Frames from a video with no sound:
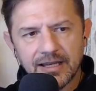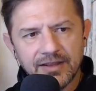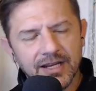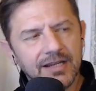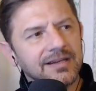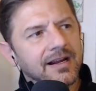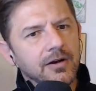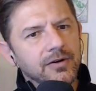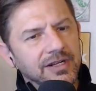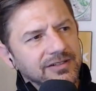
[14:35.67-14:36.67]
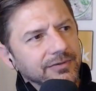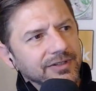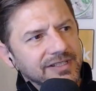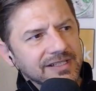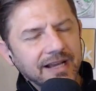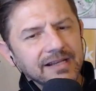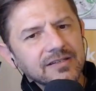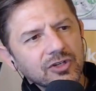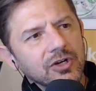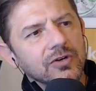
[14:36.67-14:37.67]
and then it narrowed into this
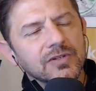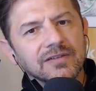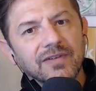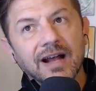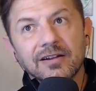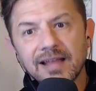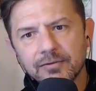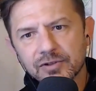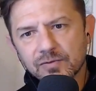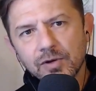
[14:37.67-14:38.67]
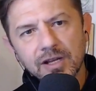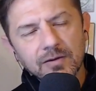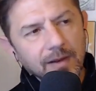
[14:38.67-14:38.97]
nice, cozy valley that was wooded.